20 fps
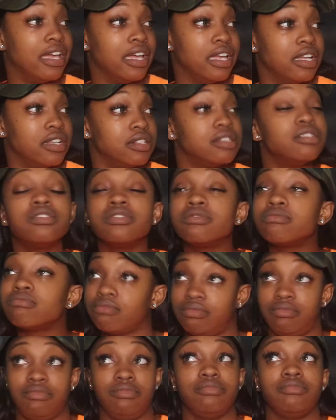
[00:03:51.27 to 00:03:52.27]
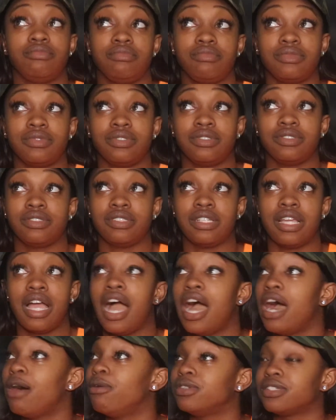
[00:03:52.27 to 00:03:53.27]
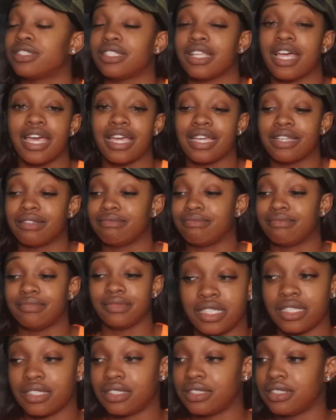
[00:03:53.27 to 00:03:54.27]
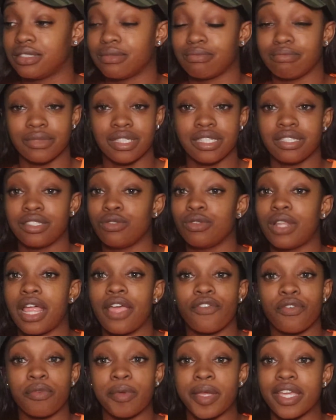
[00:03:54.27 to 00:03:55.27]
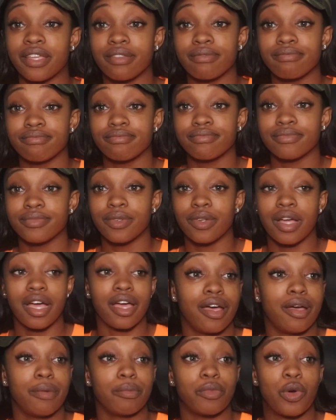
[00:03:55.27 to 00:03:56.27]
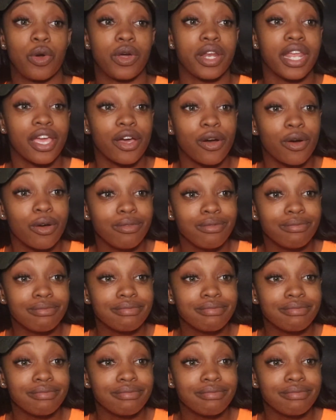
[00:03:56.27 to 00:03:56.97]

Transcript: And I was like, it's too late for me. I'm going to hell.